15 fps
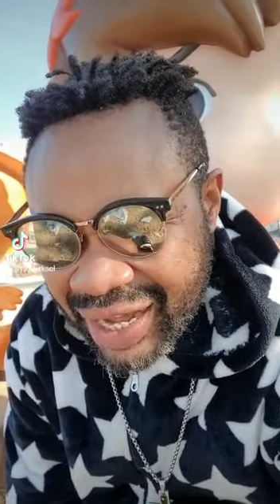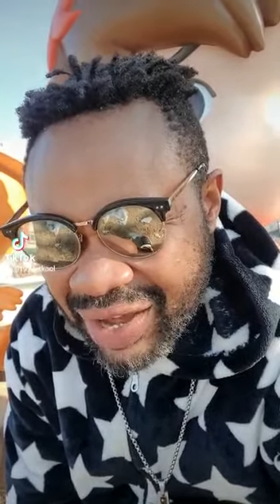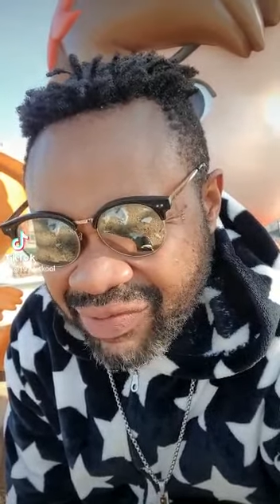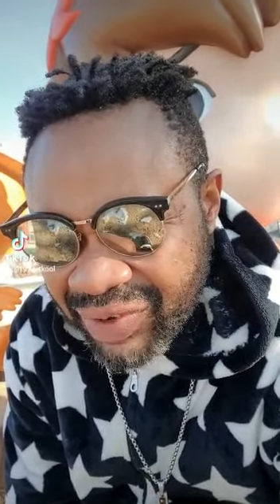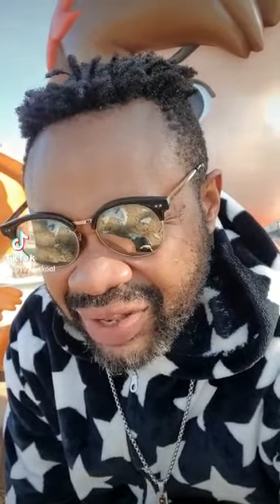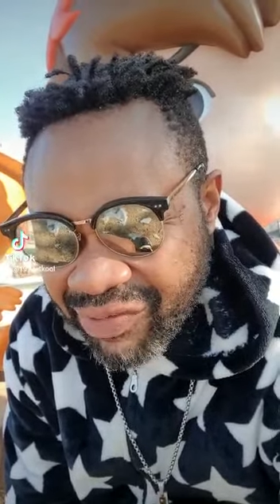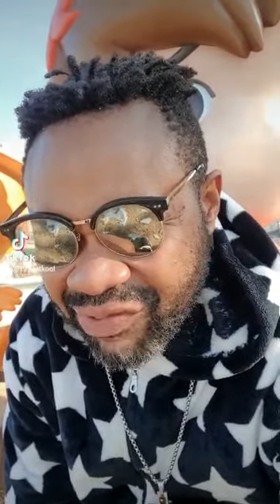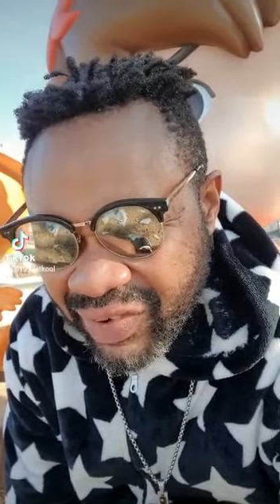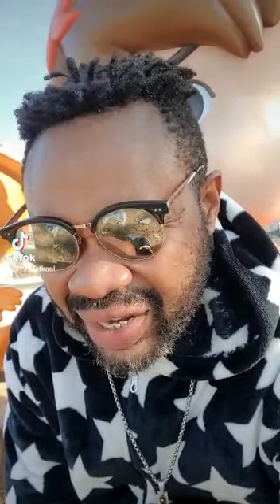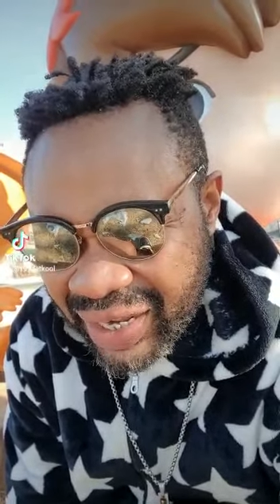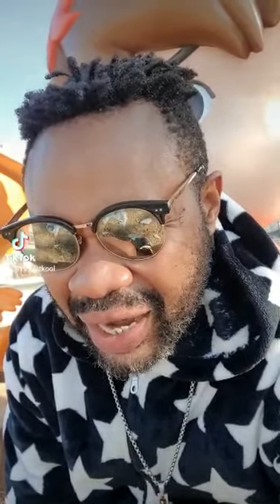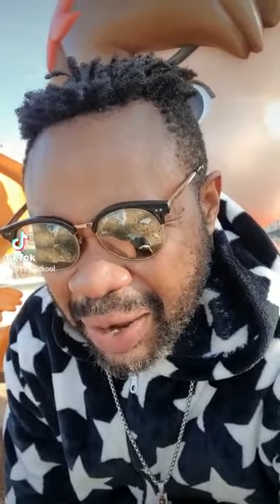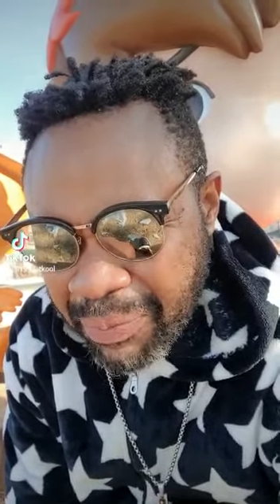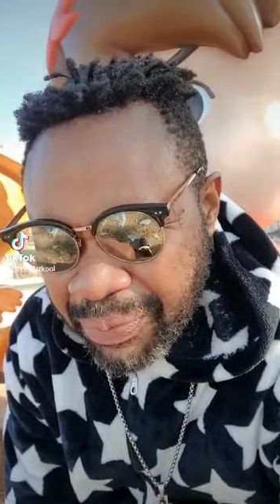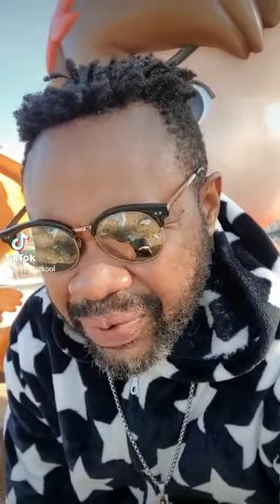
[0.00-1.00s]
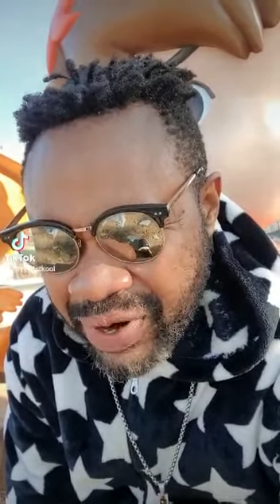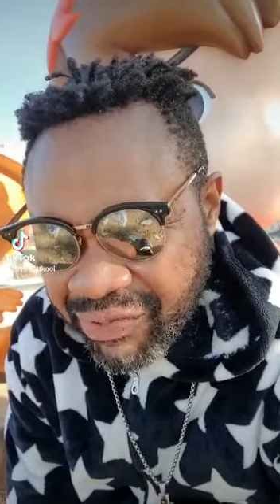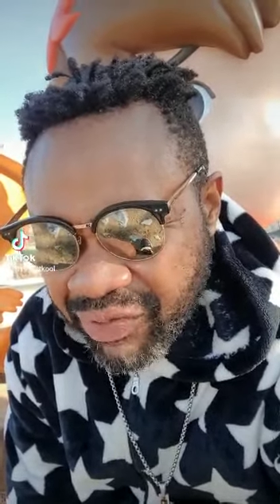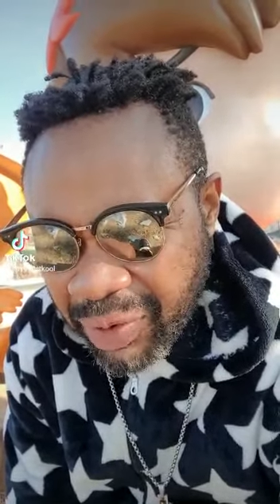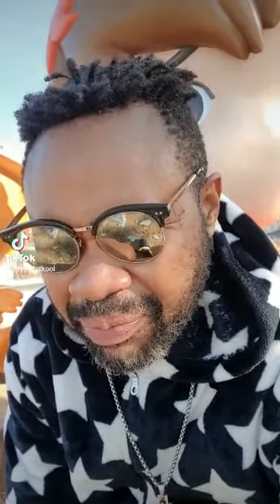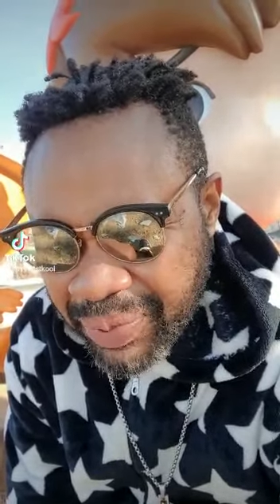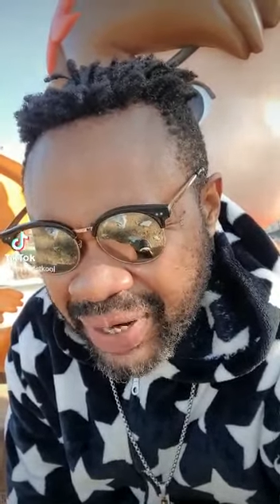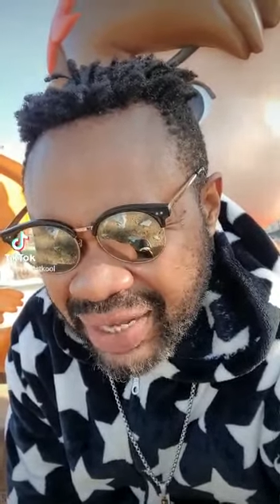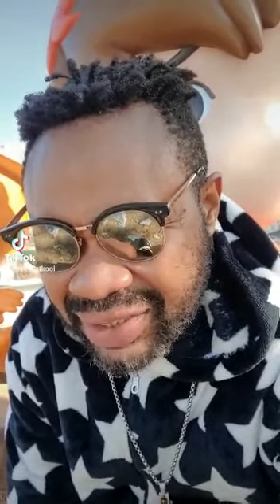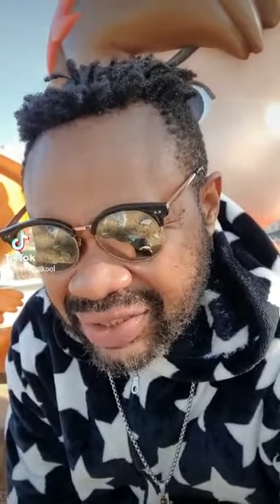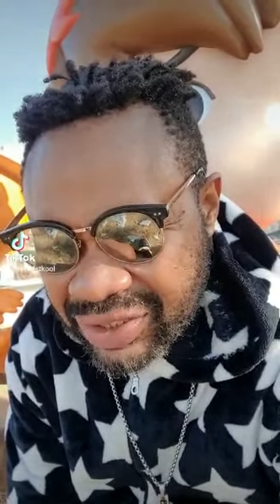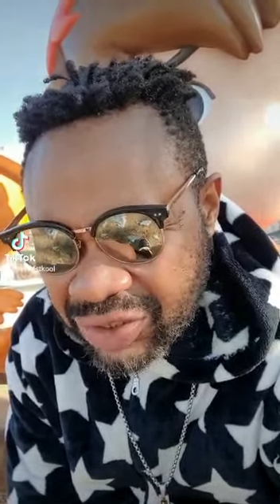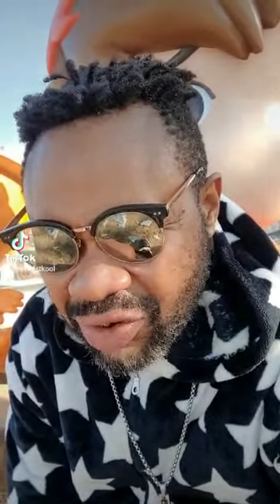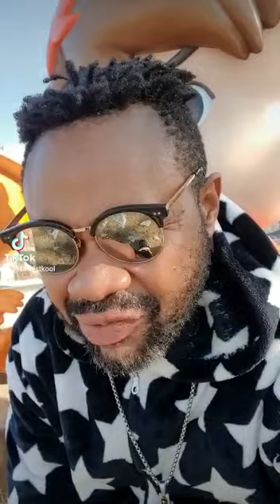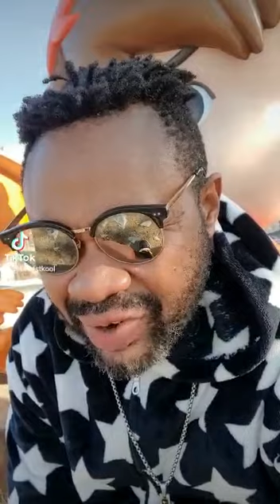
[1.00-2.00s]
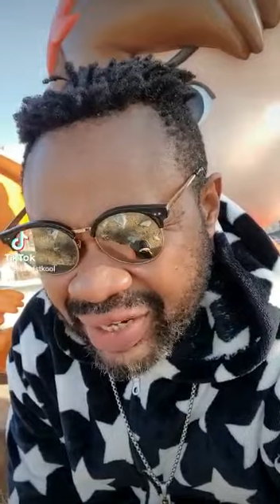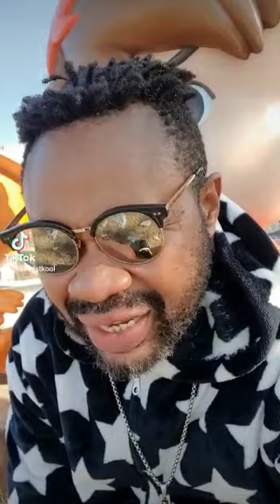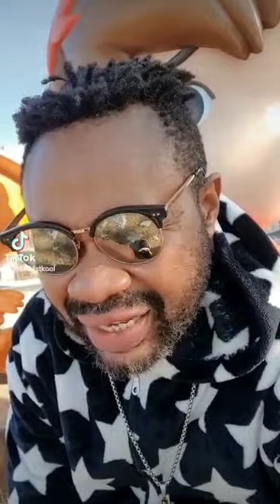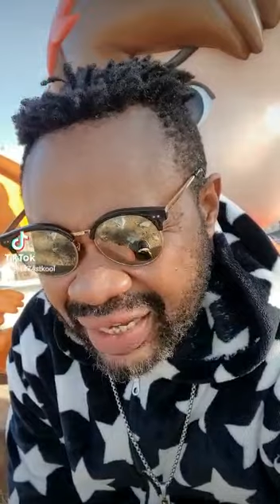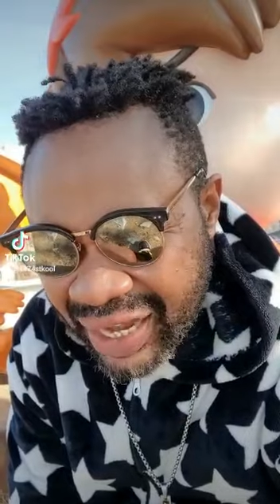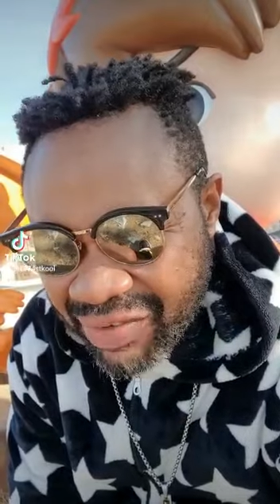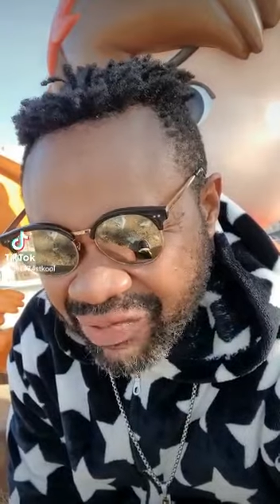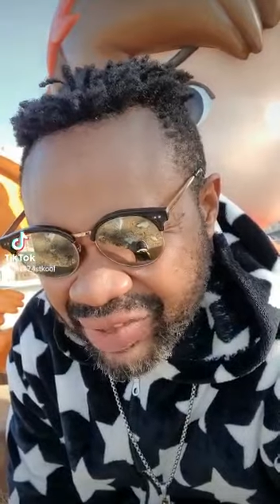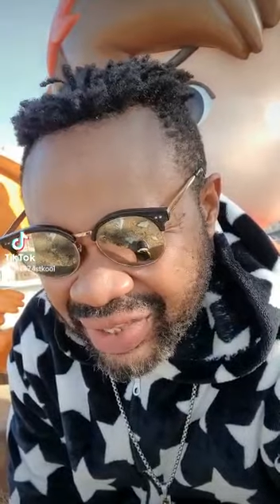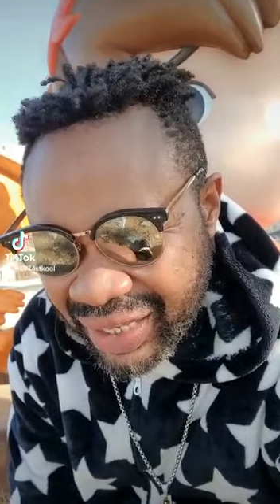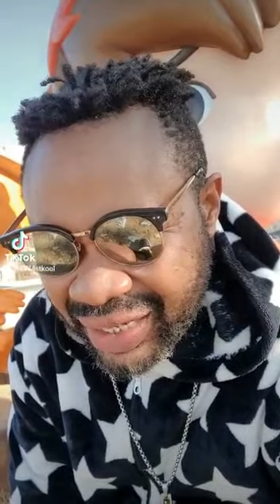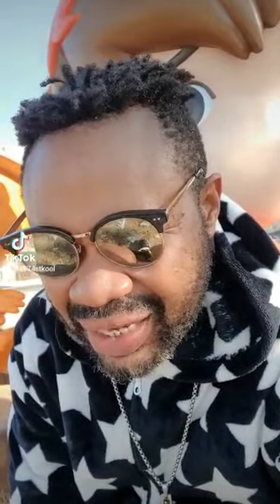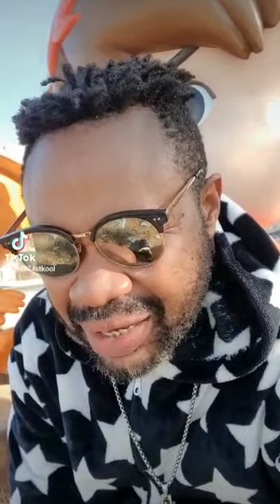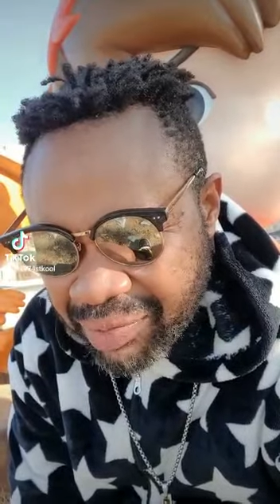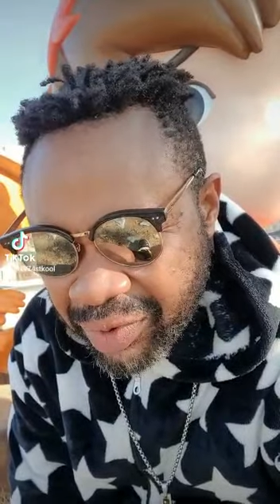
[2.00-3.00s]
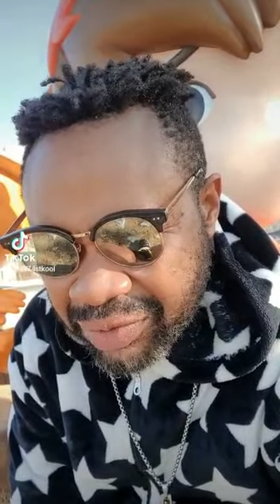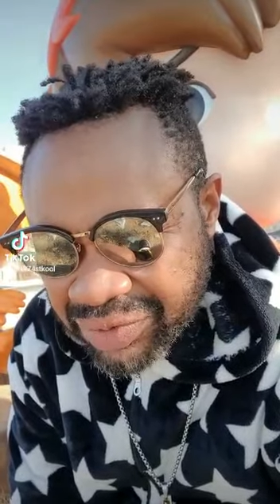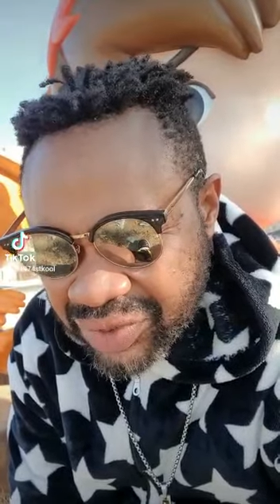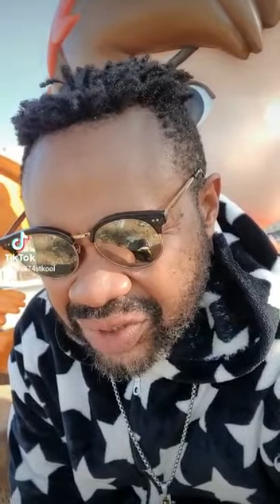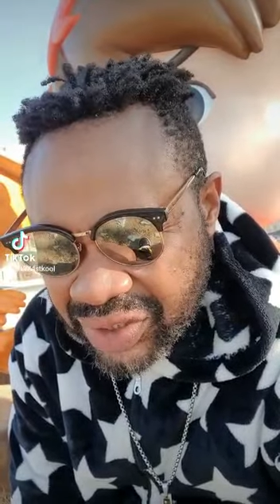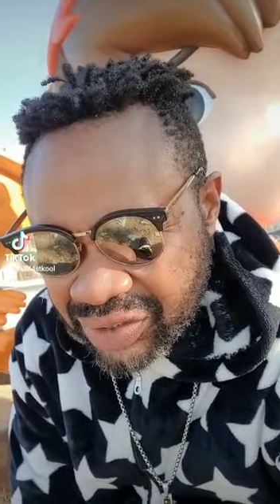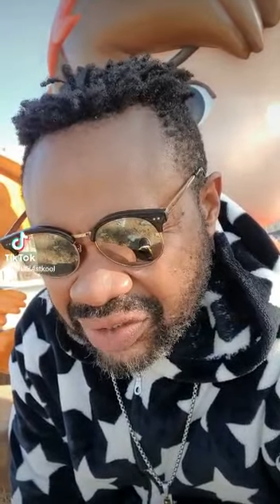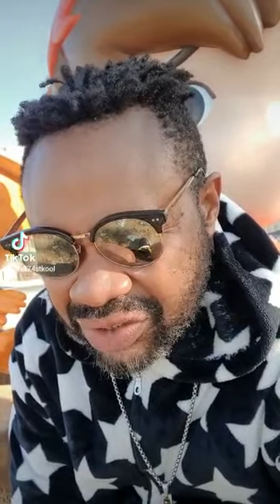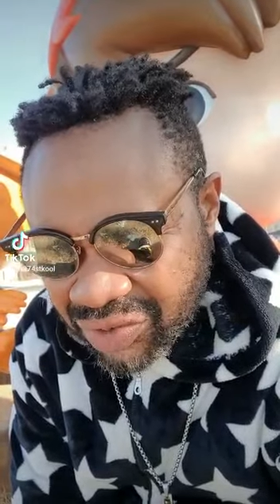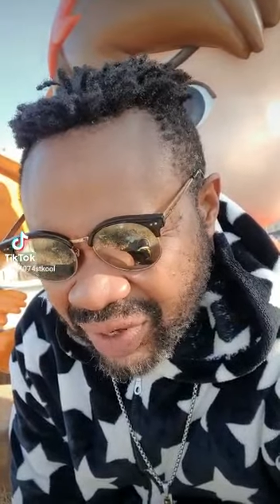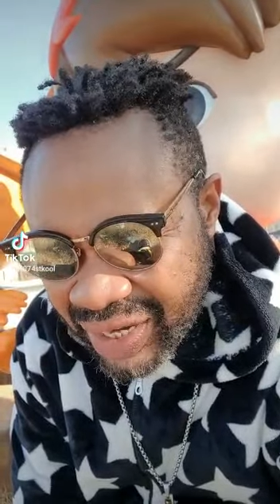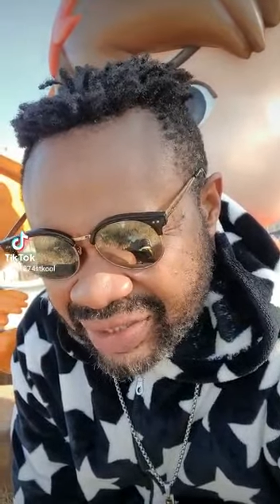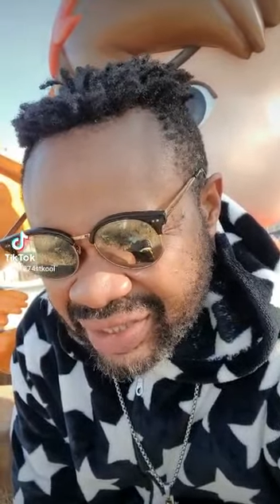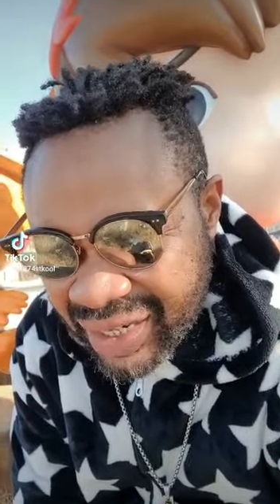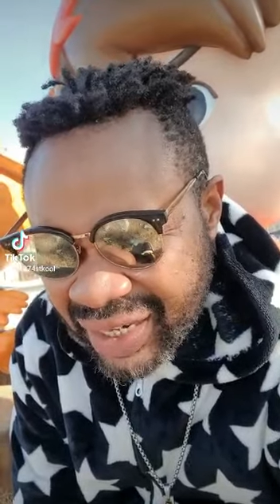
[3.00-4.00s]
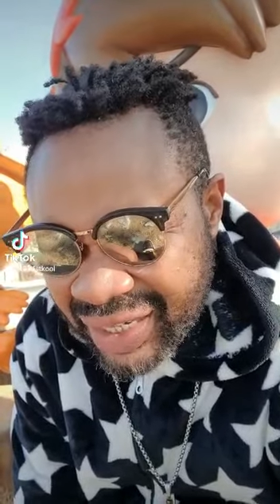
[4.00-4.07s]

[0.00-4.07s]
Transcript: Heavenly Father, I pray for blessings over their life in the name of Jesus Christ.